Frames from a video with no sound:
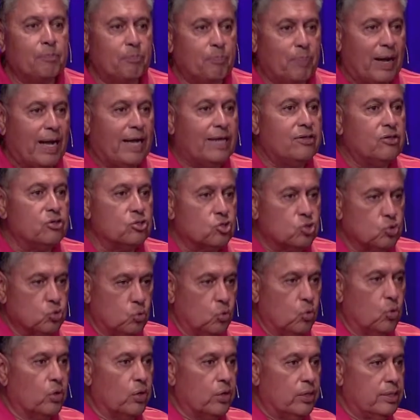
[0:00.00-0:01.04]
by the
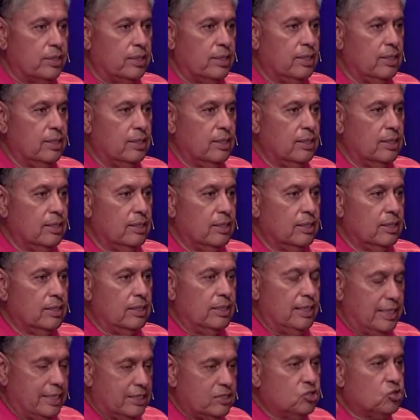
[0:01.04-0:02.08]
sword.
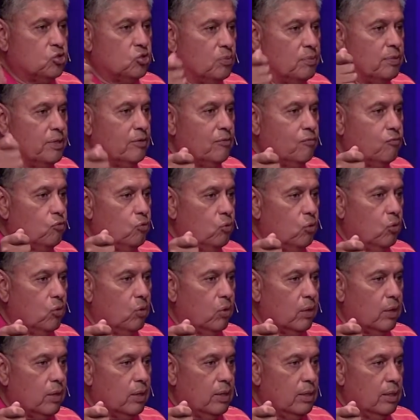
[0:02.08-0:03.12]
The instrument of
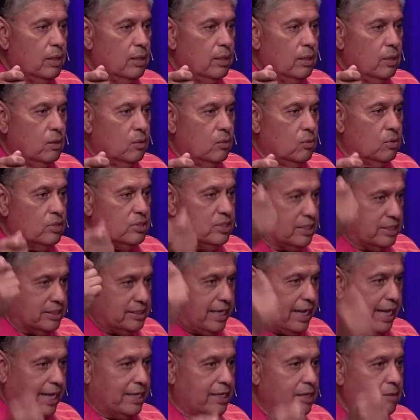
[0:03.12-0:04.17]
war was
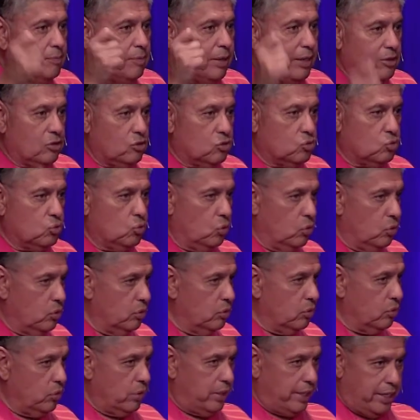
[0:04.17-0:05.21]
attacking by the sword
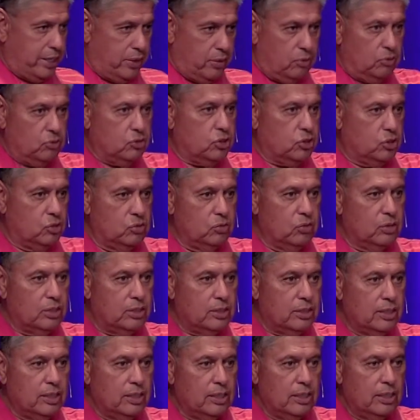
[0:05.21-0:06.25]
or arrow shooting.
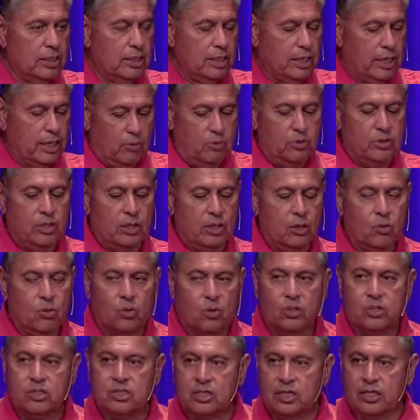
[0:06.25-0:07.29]
And when the
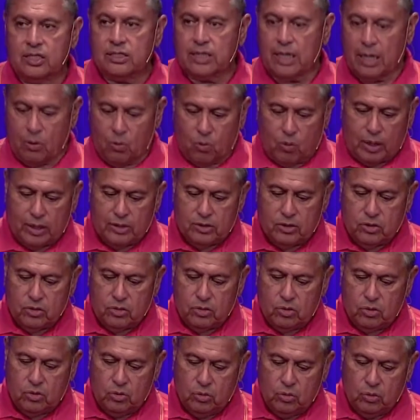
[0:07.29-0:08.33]
Lord says, I want you
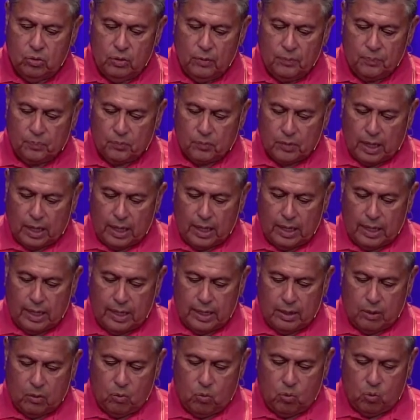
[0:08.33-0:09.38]
to
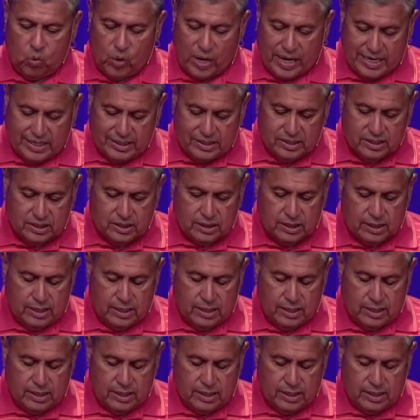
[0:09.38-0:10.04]
waste